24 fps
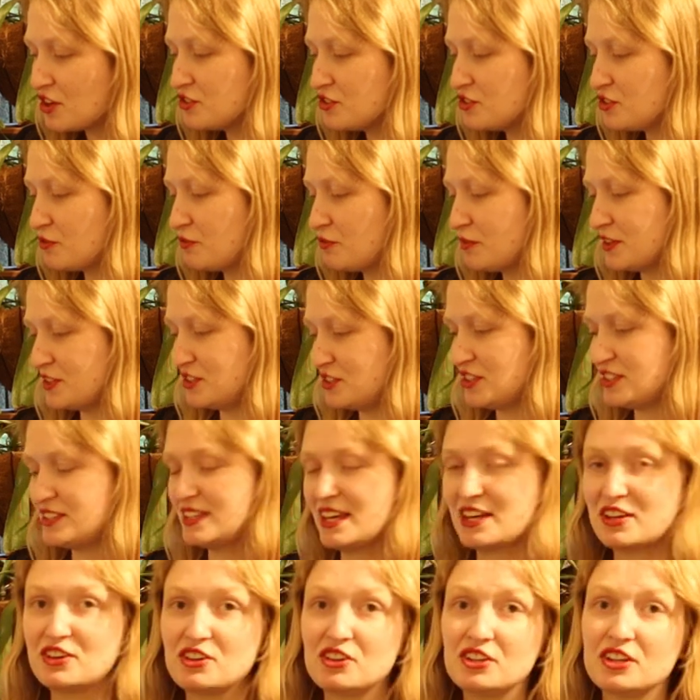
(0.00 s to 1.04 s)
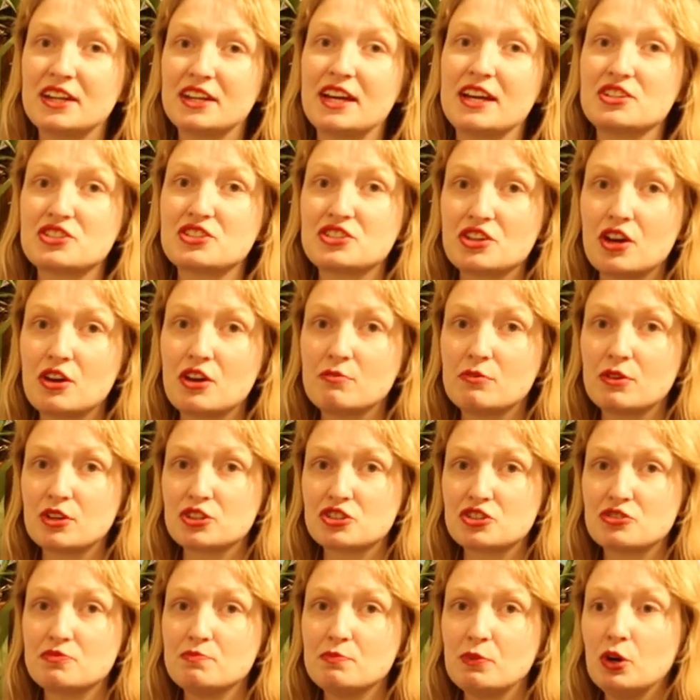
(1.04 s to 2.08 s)
social fishes, they're going to get so
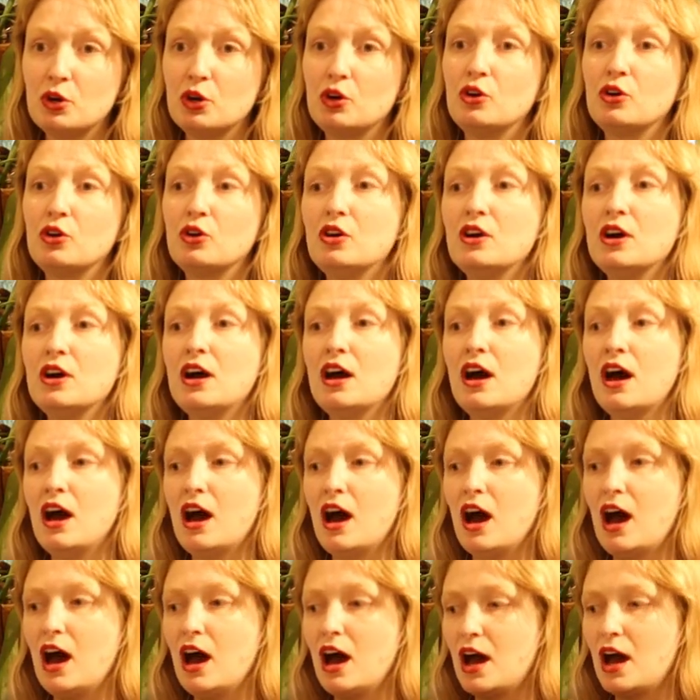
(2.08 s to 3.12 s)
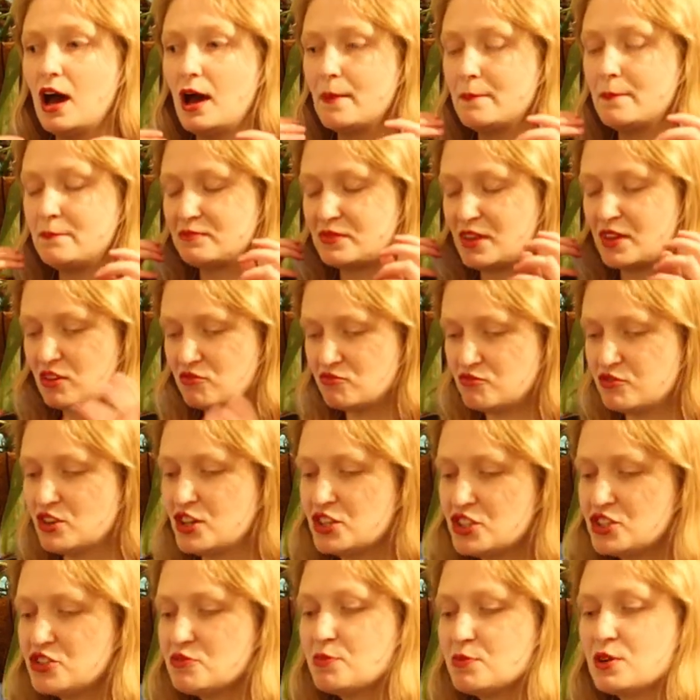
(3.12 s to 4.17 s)
much more
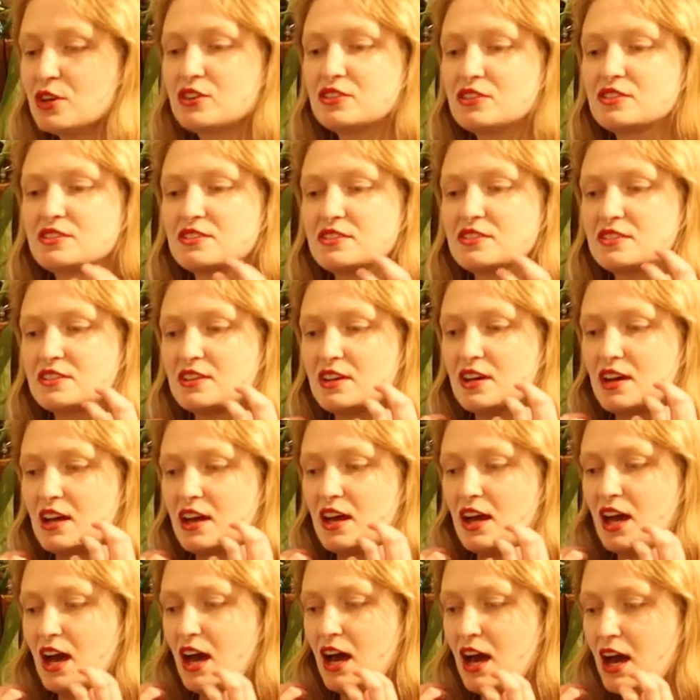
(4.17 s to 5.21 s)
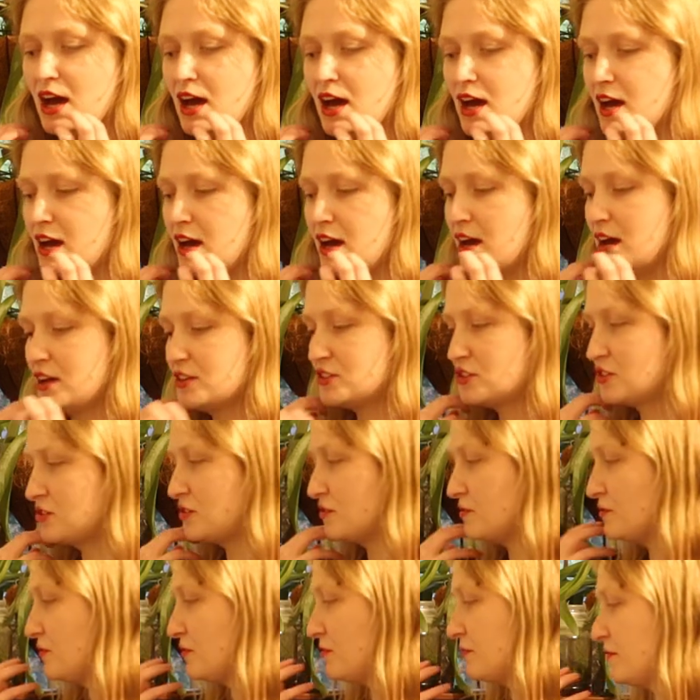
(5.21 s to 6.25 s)
enrichment,
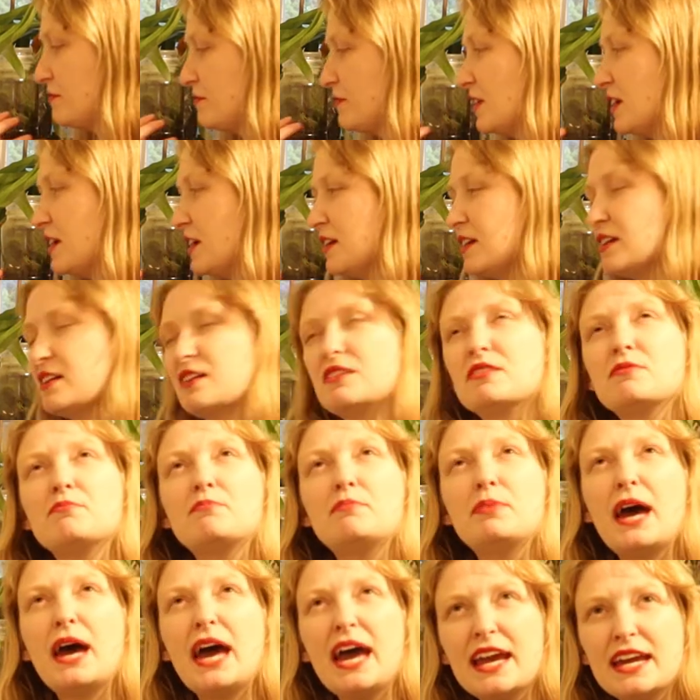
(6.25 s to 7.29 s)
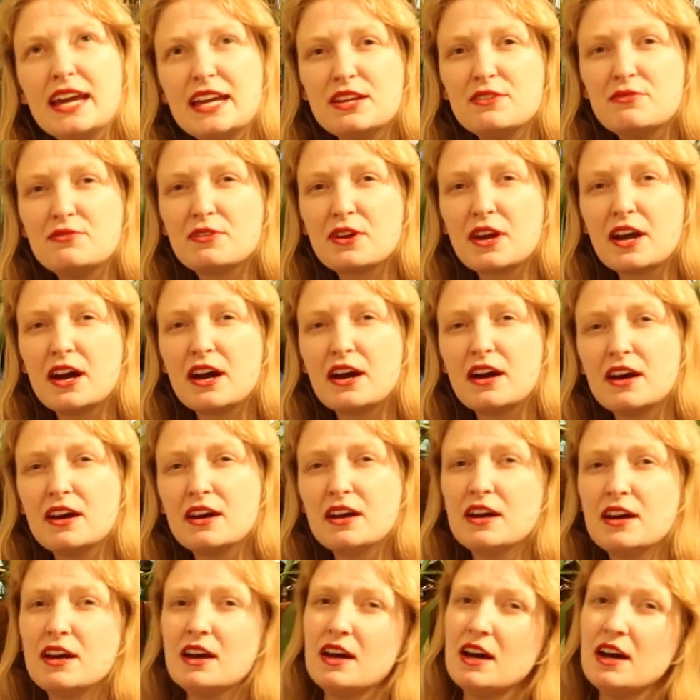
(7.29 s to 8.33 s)
sort of
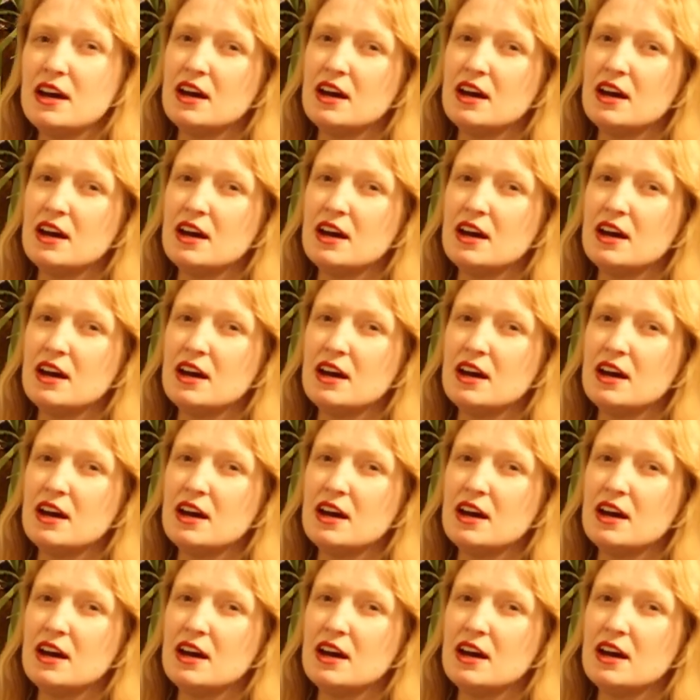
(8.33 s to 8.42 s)
behaviour